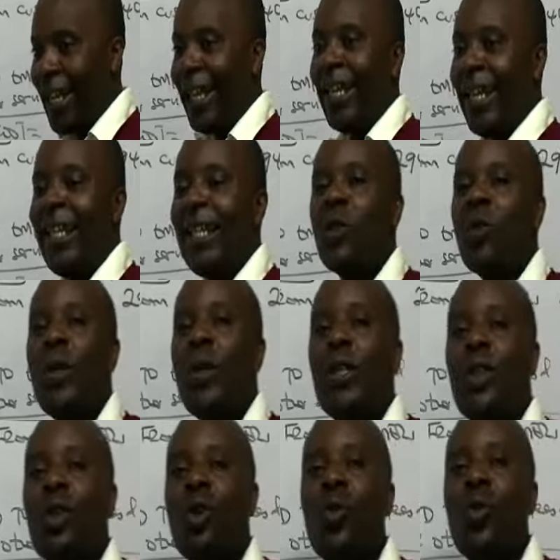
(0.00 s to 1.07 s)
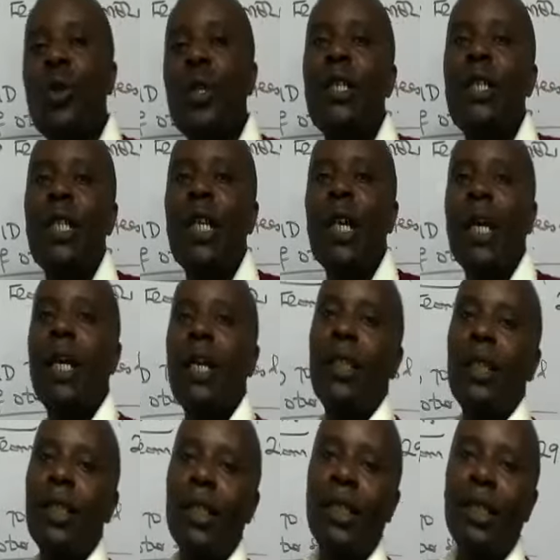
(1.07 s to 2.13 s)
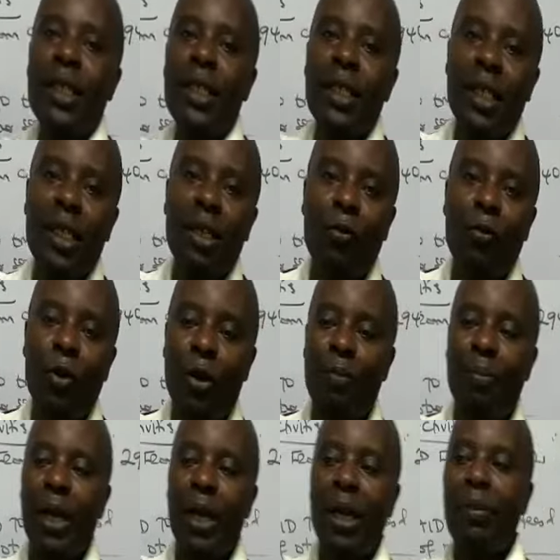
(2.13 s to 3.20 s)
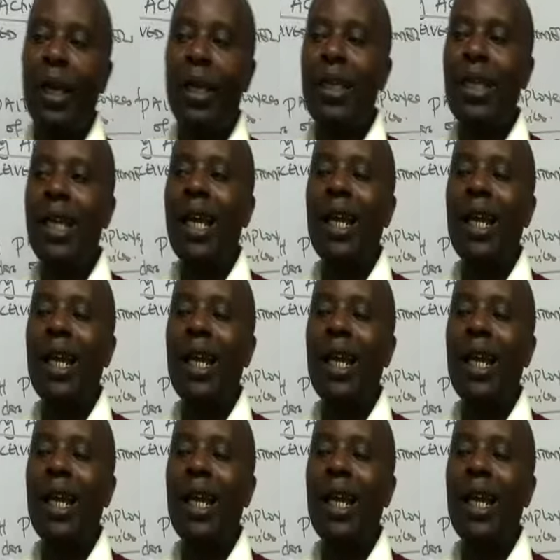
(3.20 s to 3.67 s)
In this question, we tested it for impairment.